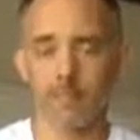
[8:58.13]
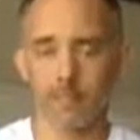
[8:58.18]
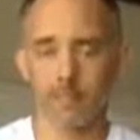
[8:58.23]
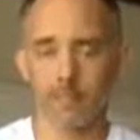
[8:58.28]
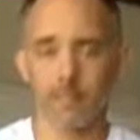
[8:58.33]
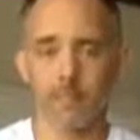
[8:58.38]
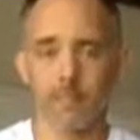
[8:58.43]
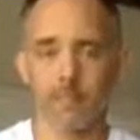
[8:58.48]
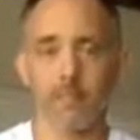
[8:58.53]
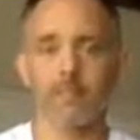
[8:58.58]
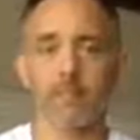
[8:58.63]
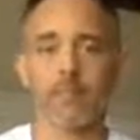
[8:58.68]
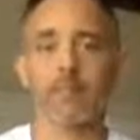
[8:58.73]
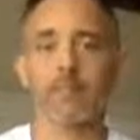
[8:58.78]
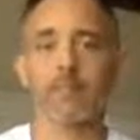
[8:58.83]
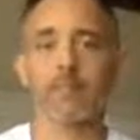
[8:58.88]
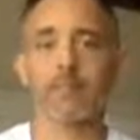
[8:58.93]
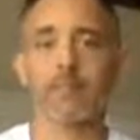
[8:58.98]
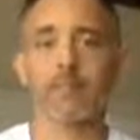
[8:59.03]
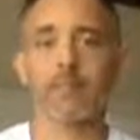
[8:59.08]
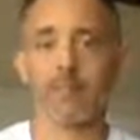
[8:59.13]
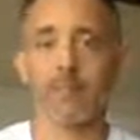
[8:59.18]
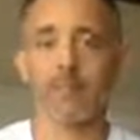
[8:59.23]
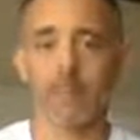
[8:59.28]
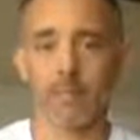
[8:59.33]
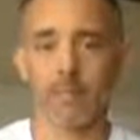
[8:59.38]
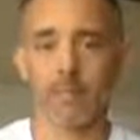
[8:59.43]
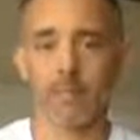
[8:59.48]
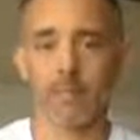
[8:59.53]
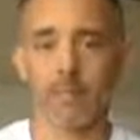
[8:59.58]

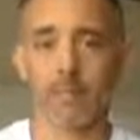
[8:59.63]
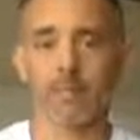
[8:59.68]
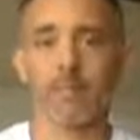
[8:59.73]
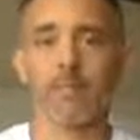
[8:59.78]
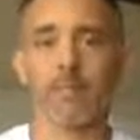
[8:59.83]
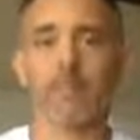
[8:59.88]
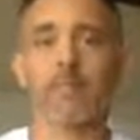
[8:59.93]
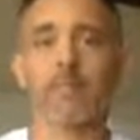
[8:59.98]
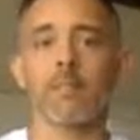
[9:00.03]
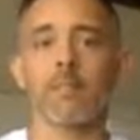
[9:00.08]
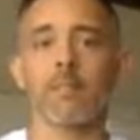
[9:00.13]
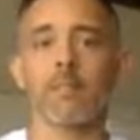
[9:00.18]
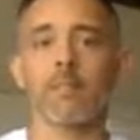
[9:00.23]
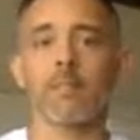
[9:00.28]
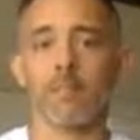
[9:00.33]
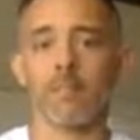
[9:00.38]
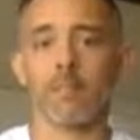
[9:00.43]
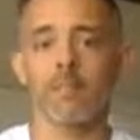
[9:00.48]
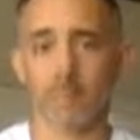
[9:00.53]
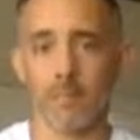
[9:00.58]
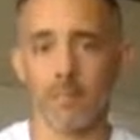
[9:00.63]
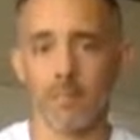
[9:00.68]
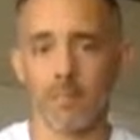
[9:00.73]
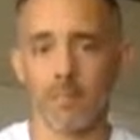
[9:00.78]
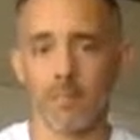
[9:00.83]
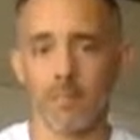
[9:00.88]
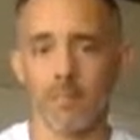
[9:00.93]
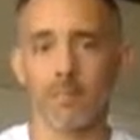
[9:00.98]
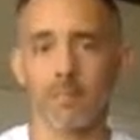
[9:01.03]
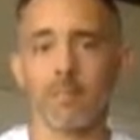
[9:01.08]

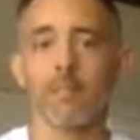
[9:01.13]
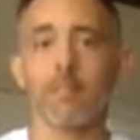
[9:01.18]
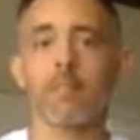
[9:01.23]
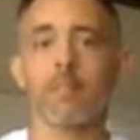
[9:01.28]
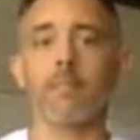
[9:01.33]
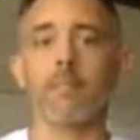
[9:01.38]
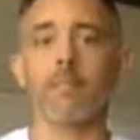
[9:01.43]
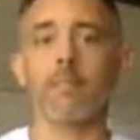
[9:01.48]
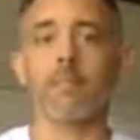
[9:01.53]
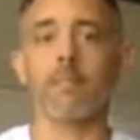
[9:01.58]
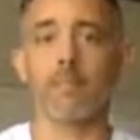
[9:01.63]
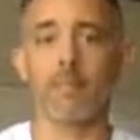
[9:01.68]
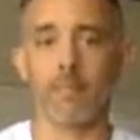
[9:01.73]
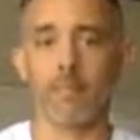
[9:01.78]
This person isn't speaking.